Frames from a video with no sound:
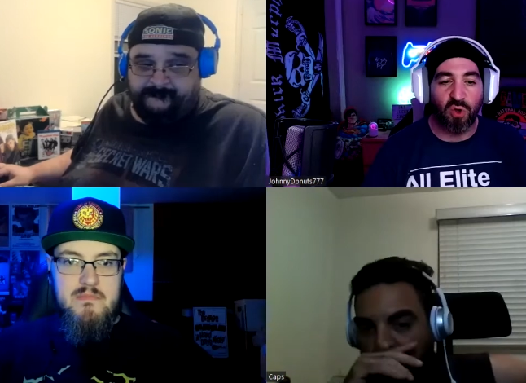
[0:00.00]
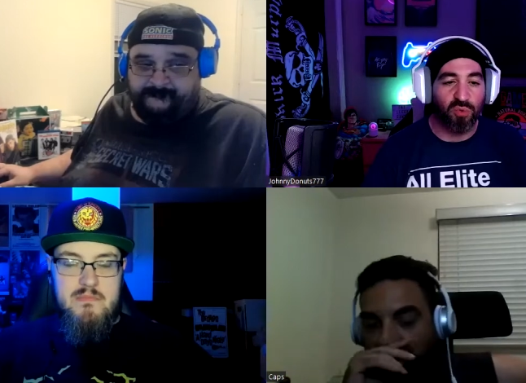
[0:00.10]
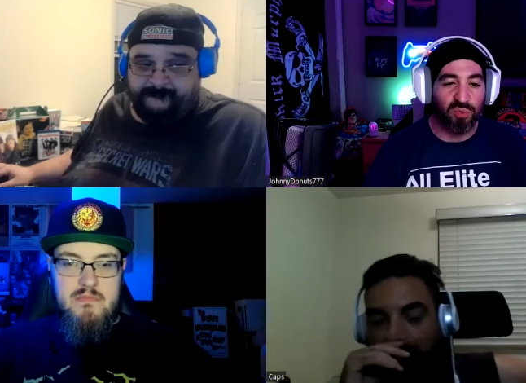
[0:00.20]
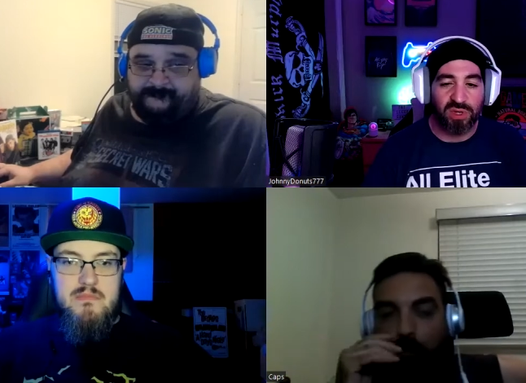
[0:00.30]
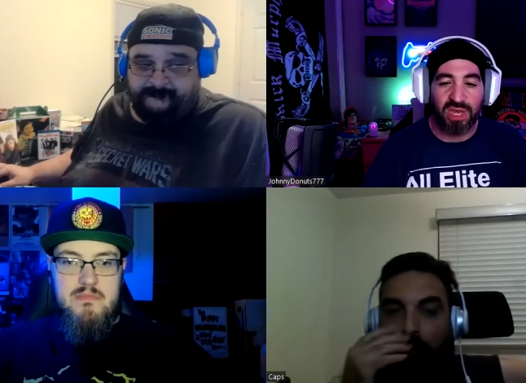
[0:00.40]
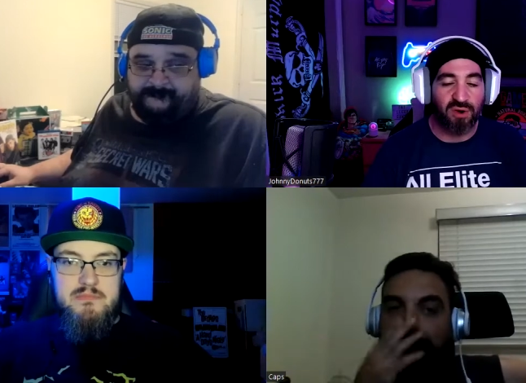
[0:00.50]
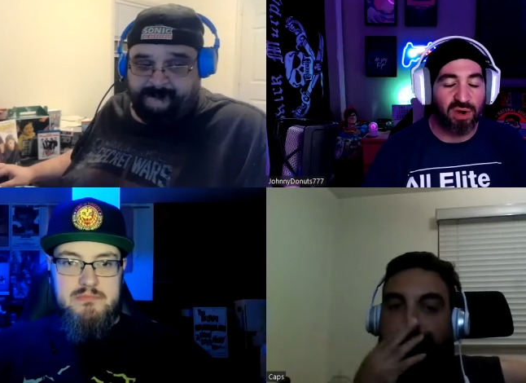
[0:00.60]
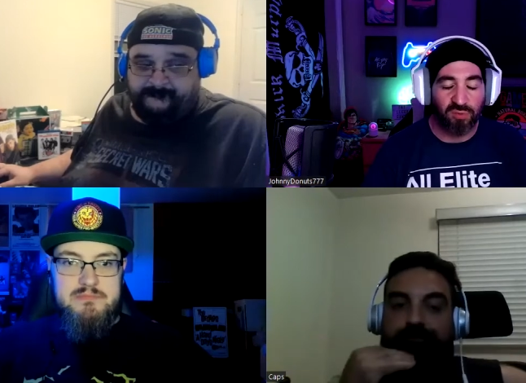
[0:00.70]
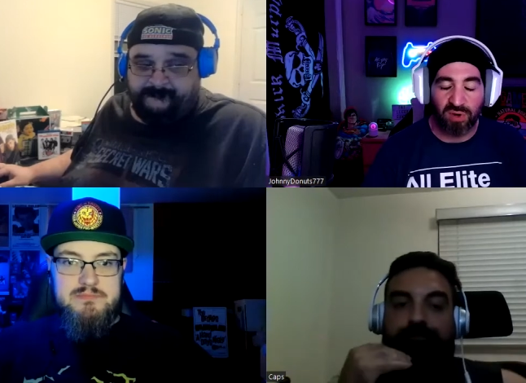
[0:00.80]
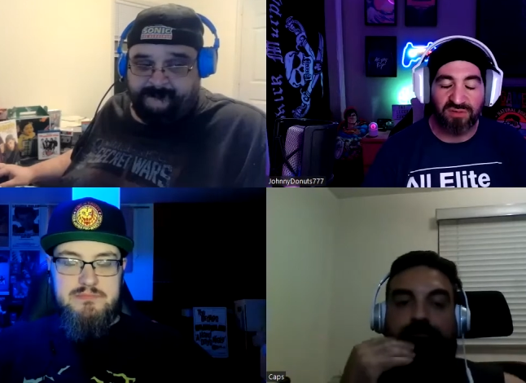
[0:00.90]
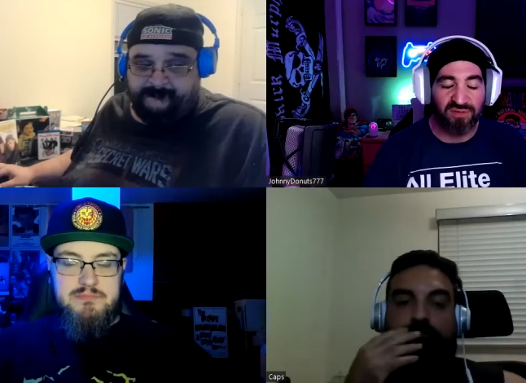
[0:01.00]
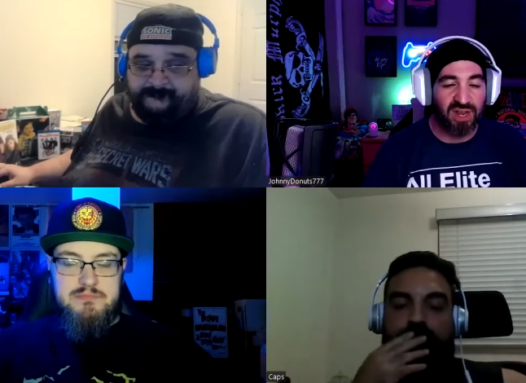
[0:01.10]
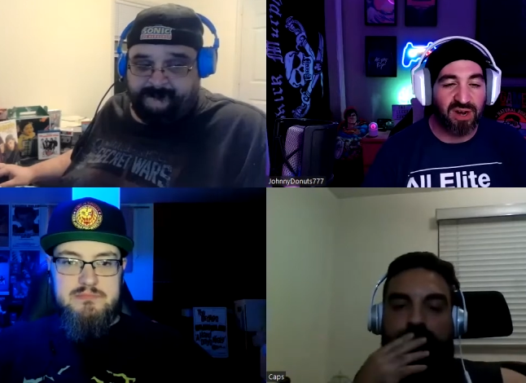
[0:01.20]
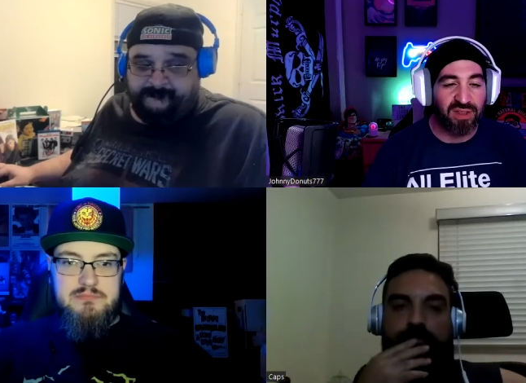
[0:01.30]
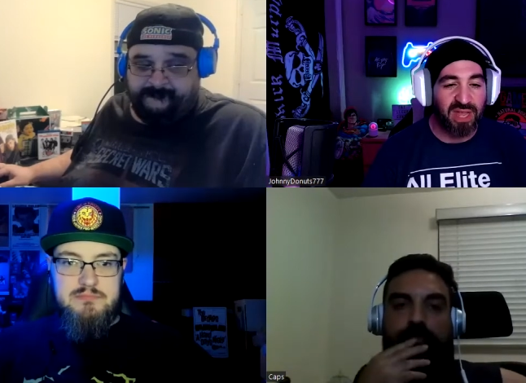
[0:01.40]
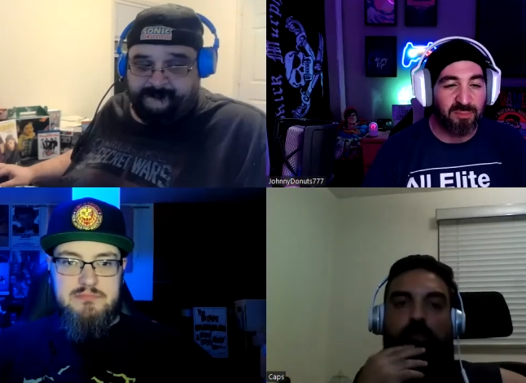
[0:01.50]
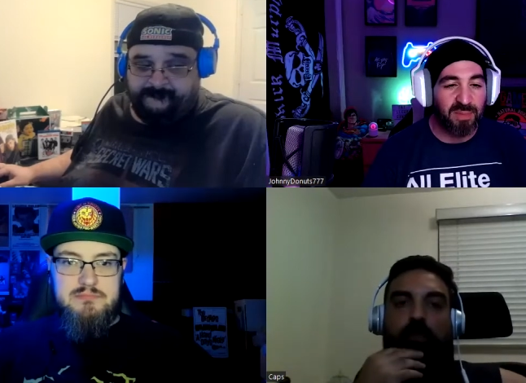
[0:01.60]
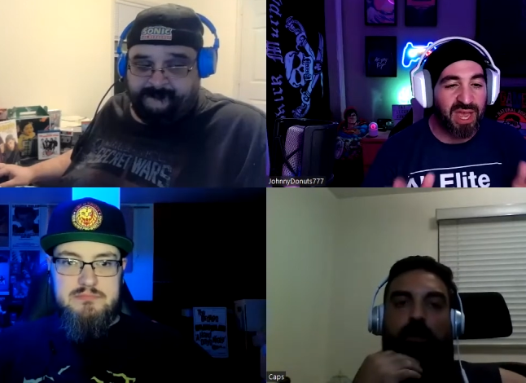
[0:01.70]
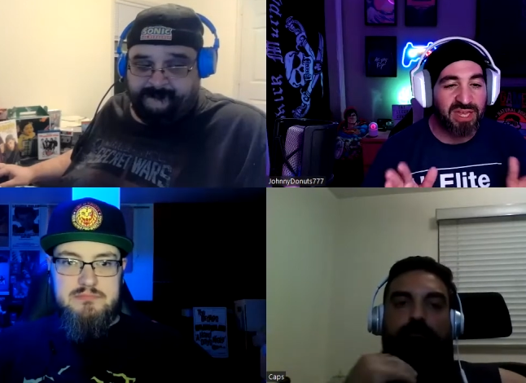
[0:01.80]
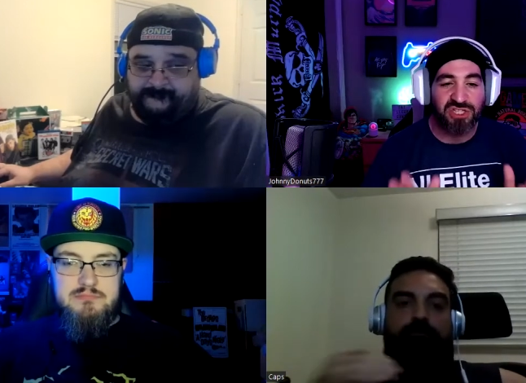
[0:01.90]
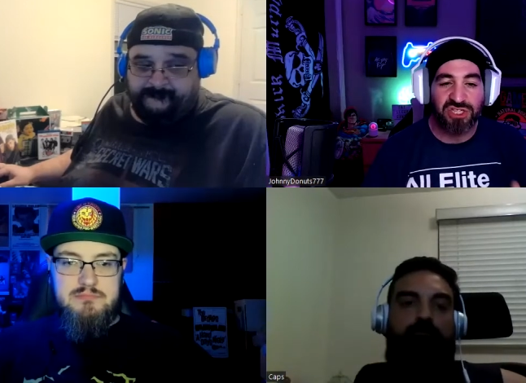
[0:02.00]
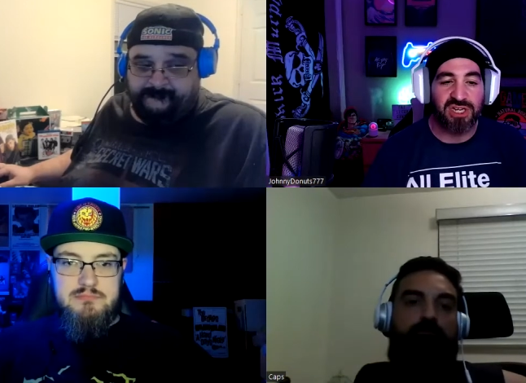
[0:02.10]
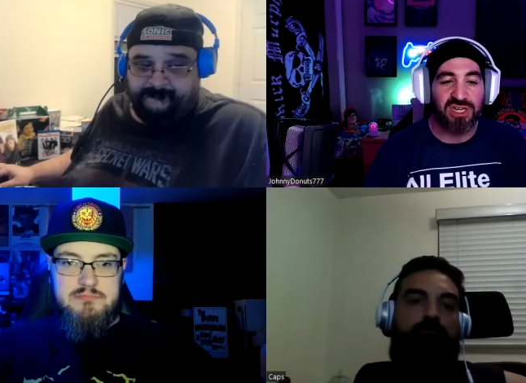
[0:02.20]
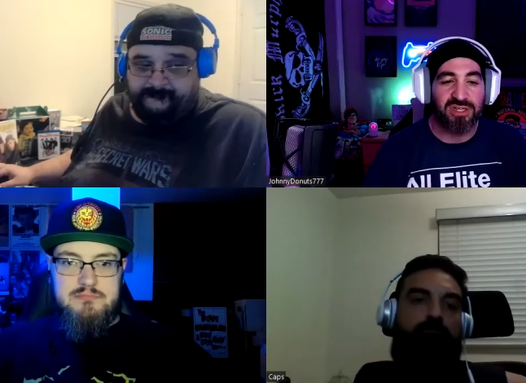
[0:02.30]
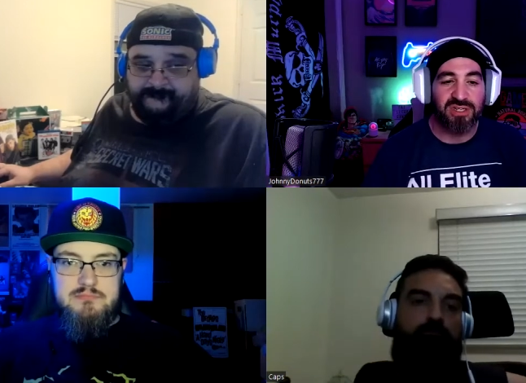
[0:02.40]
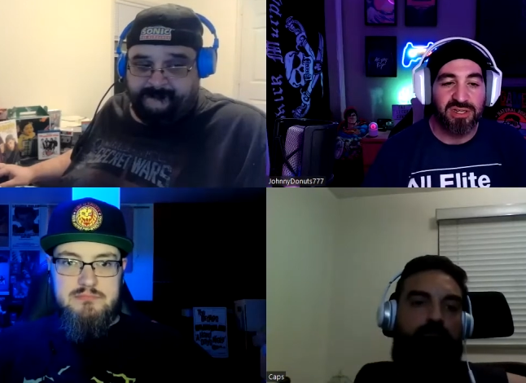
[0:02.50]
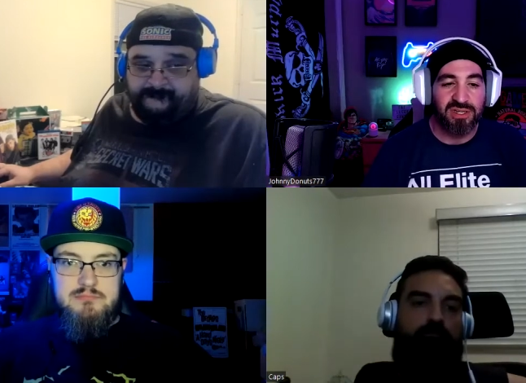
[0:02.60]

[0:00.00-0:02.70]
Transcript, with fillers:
Speaker 1: whole carrying Ric Flair in that match. And